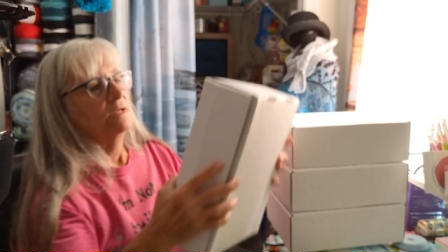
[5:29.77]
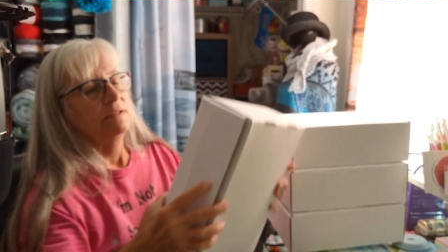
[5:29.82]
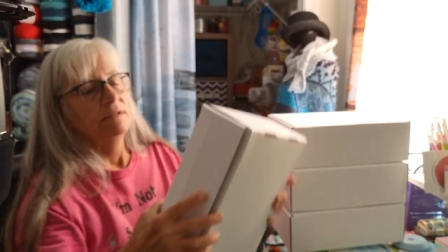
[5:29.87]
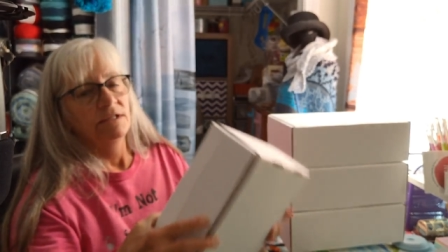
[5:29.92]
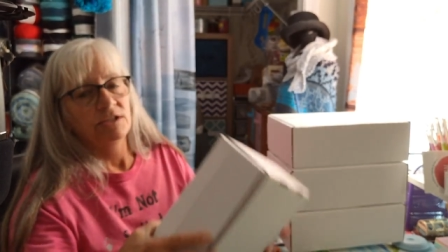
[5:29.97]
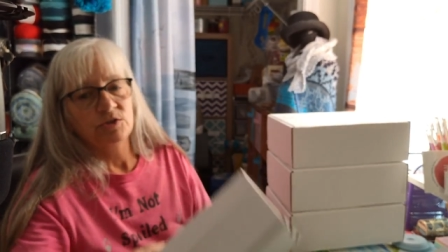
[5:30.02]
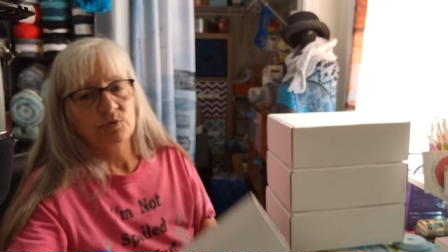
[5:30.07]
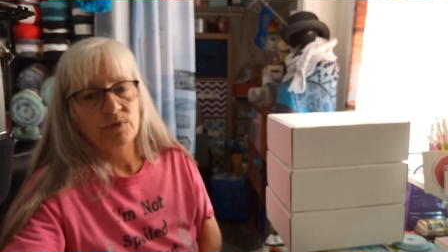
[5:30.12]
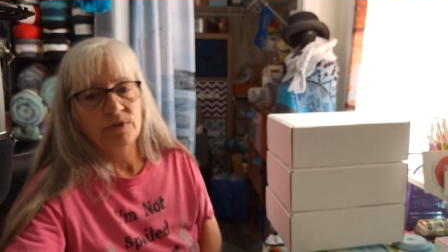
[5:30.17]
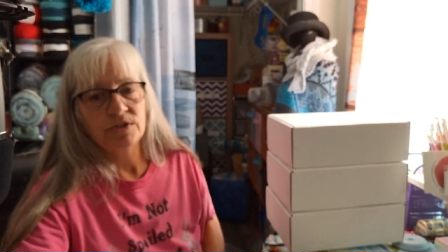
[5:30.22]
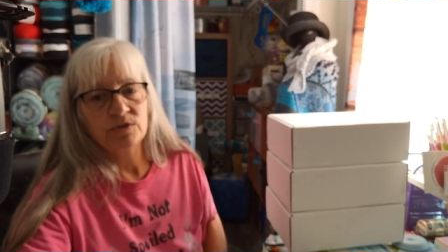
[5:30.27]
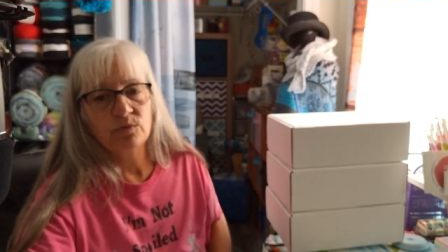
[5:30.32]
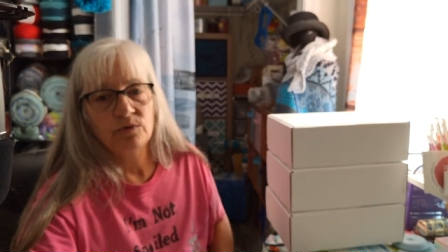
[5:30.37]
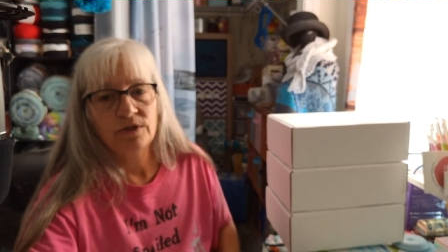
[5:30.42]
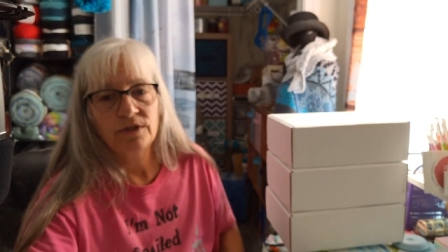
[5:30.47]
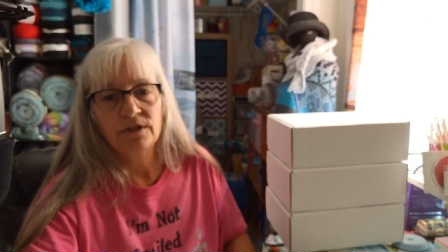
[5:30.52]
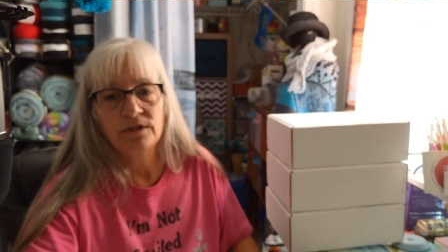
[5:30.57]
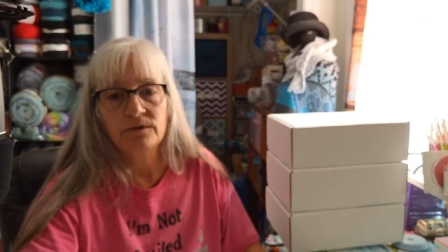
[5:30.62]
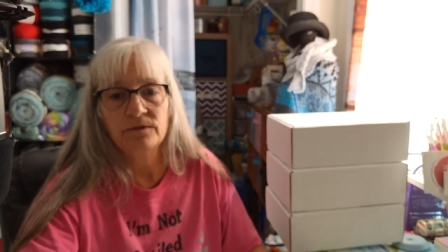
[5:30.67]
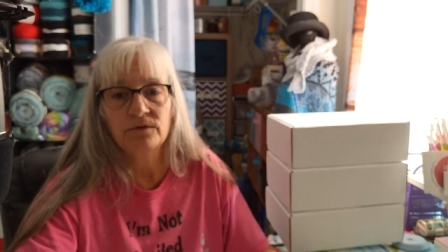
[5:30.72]
This one is
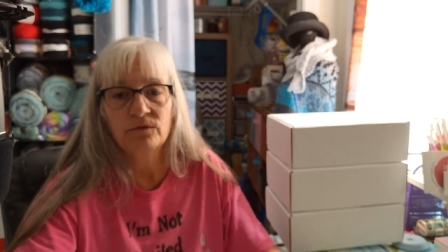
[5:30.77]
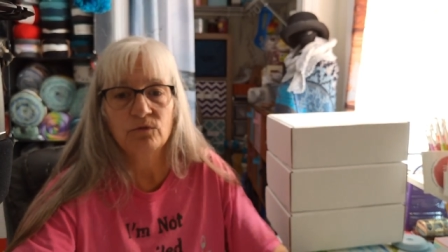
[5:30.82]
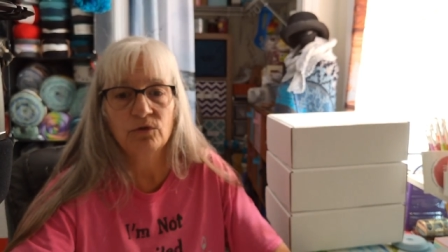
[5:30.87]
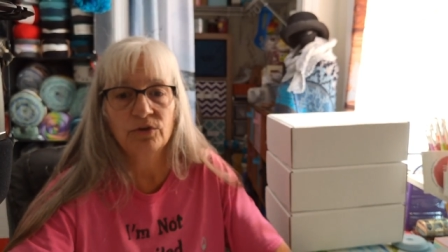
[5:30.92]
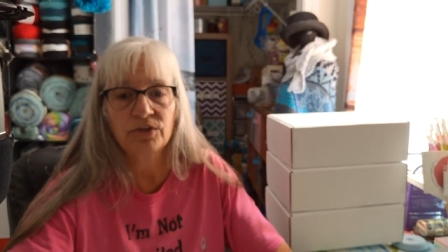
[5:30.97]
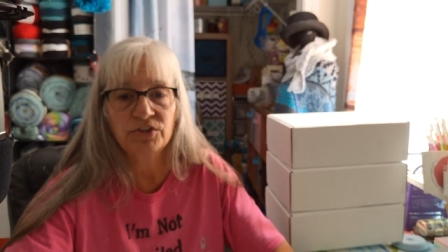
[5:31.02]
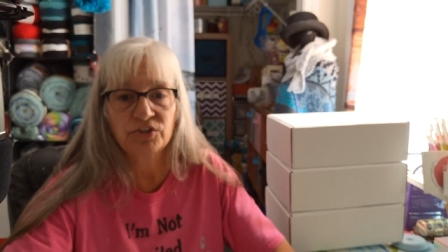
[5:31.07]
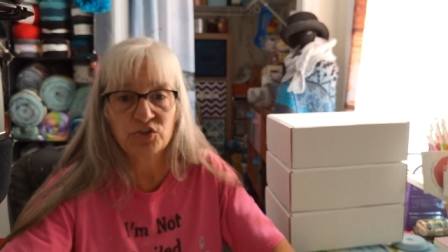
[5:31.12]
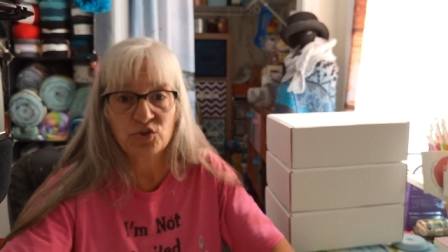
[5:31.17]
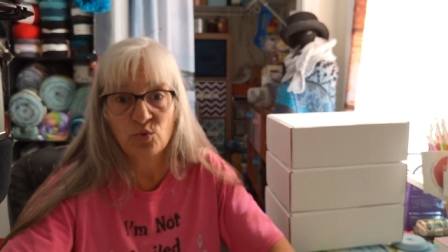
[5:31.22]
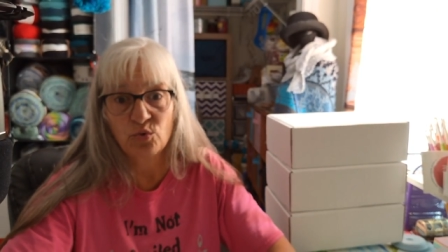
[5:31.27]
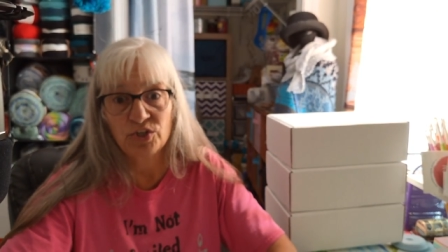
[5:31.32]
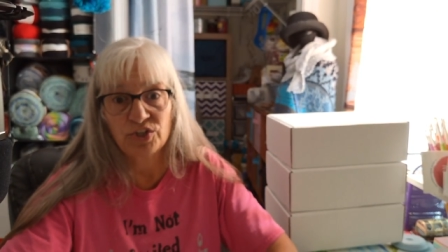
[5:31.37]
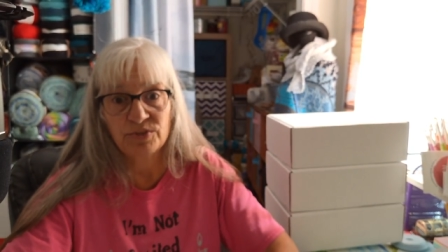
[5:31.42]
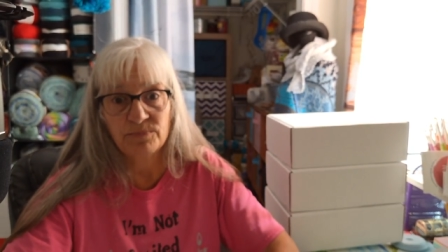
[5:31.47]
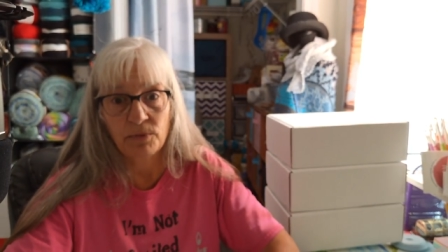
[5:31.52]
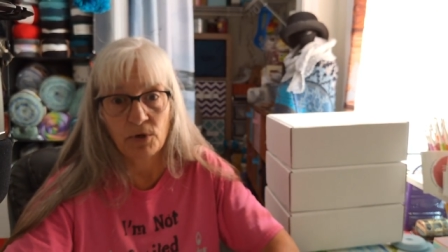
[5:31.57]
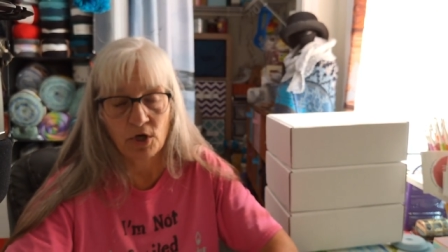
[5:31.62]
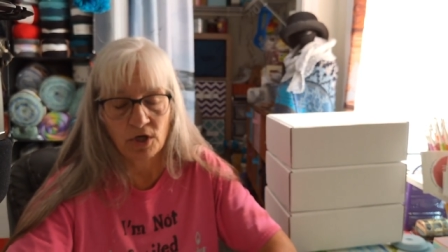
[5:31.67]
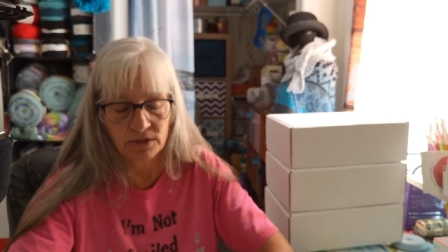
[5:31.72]
one of the really
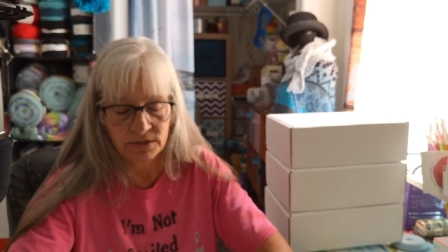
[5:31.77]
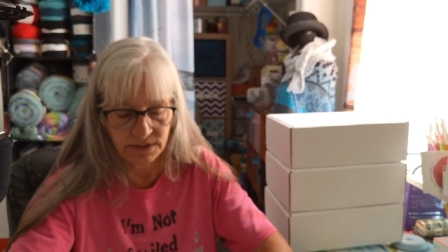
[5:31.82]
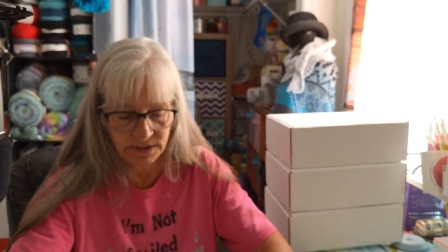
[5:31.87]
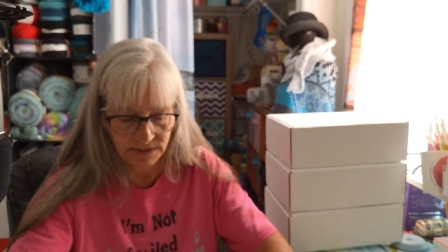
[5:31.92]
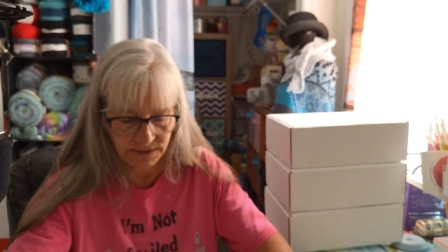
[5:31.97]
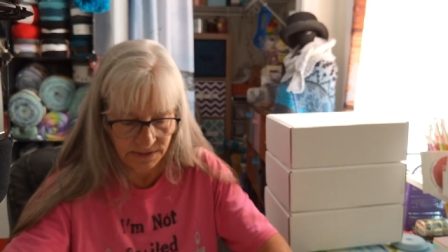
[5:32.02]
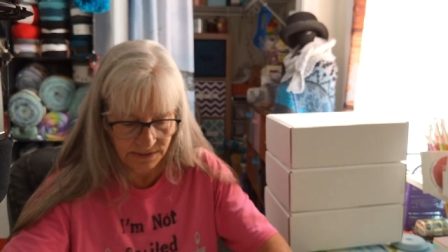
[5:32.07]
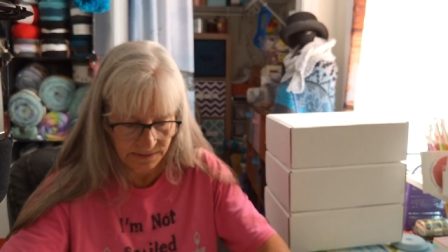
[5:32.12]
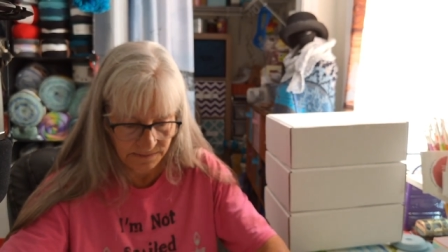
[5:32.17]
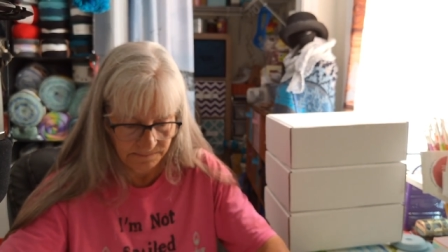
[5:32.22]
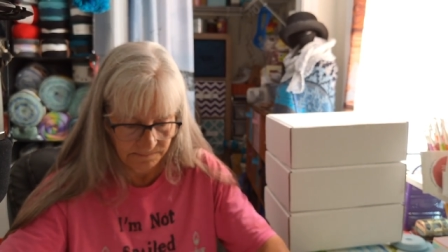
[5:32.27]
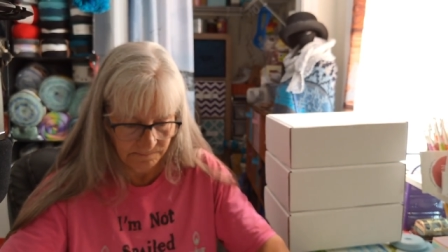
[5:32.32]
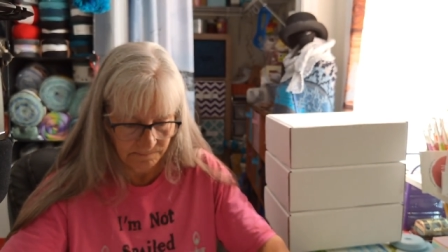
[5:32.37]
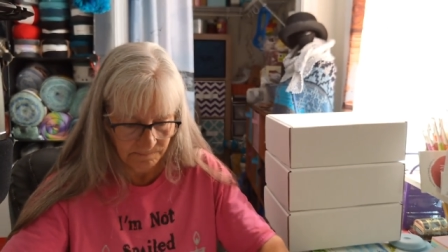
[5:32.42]
squished boxes.